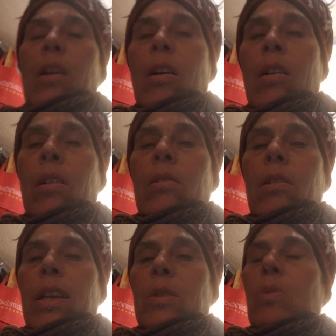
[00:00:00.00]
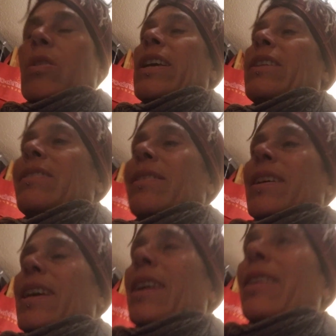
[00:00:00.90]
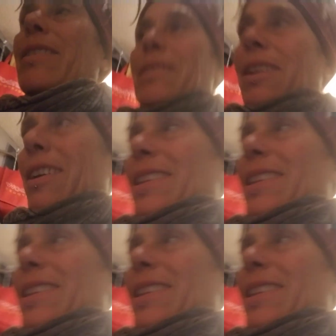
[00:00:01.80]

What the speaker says: Oh, guess what? Yesterday, you like